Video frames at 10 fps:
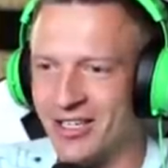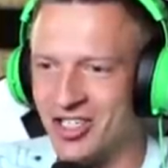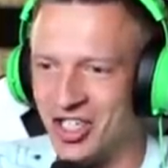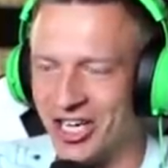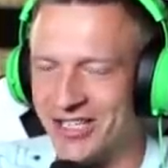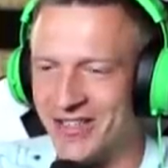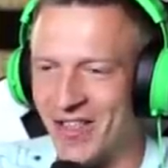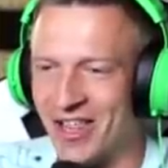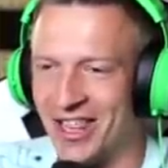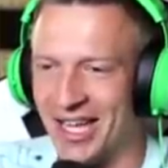just
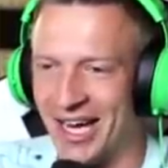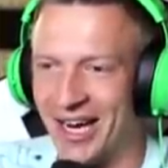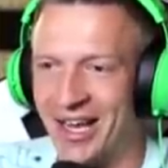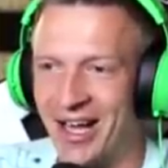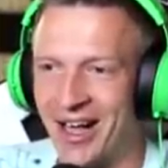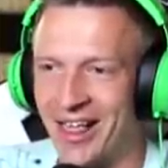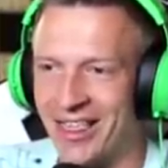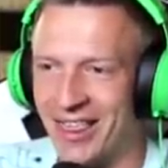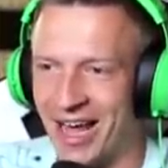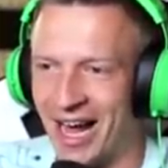like
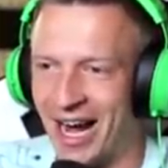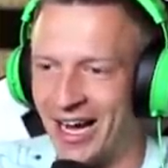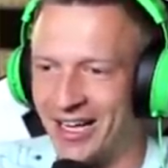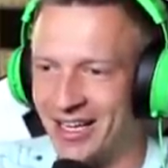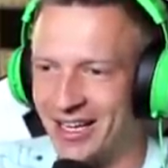that.